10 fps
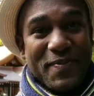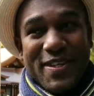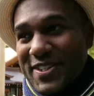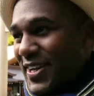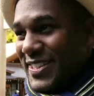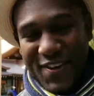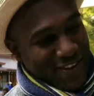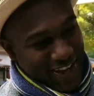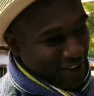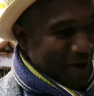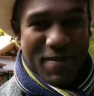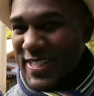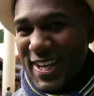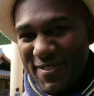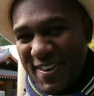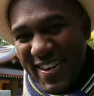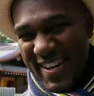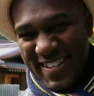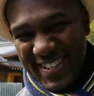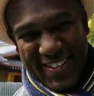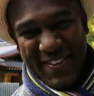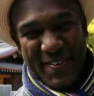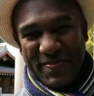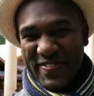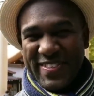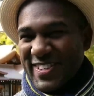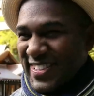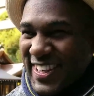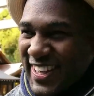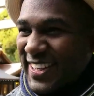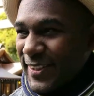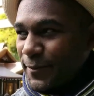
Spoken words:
So I said, okay, come, let's have a race, you know. So he was like,